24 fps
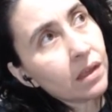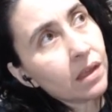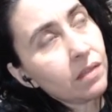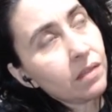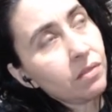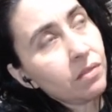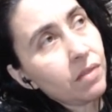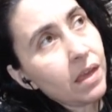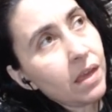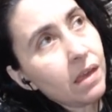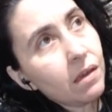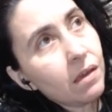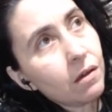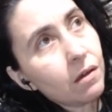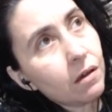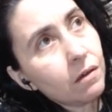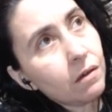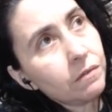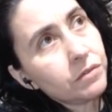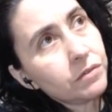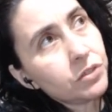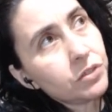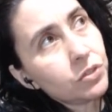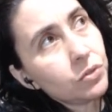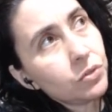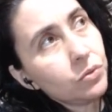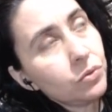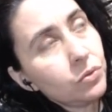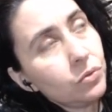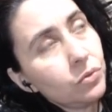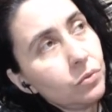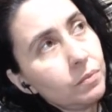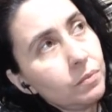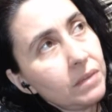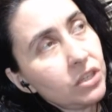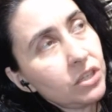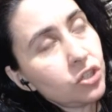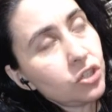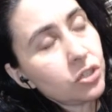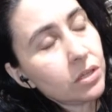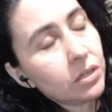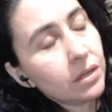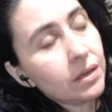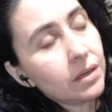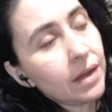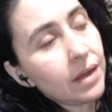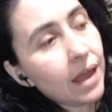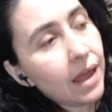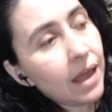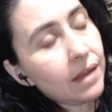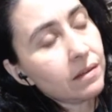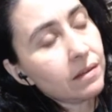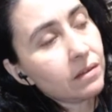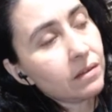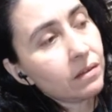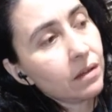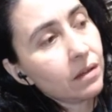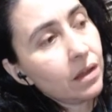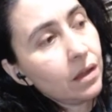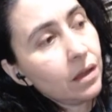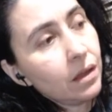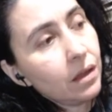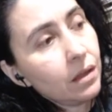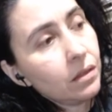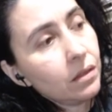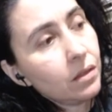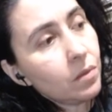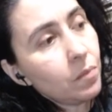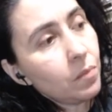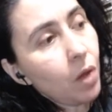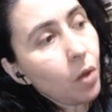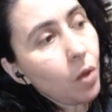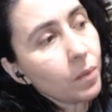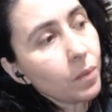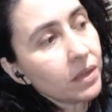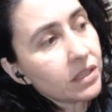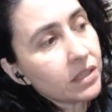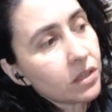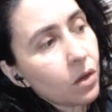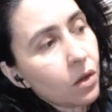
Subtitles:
think of to mention at the moment.